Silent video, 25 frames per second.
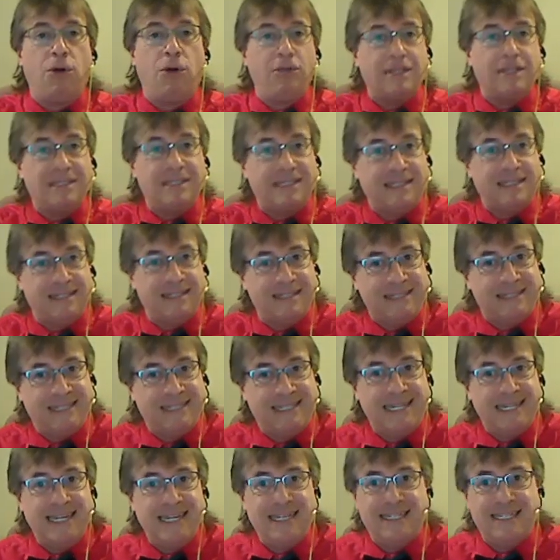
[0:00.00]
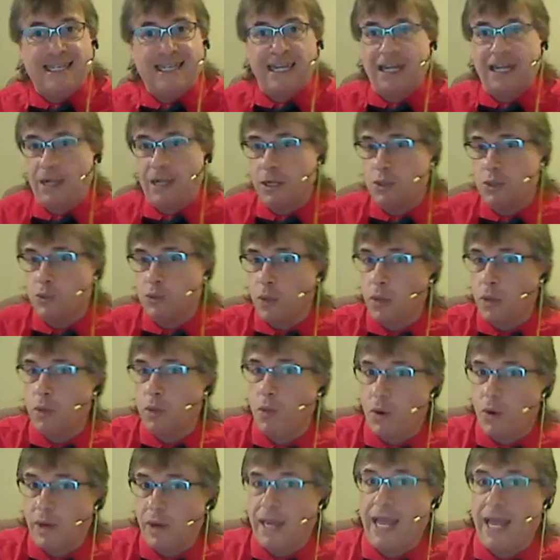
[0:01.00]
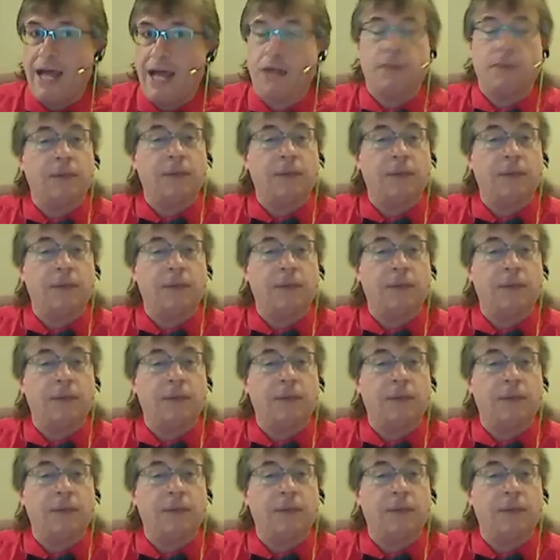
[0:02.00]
the details will work out.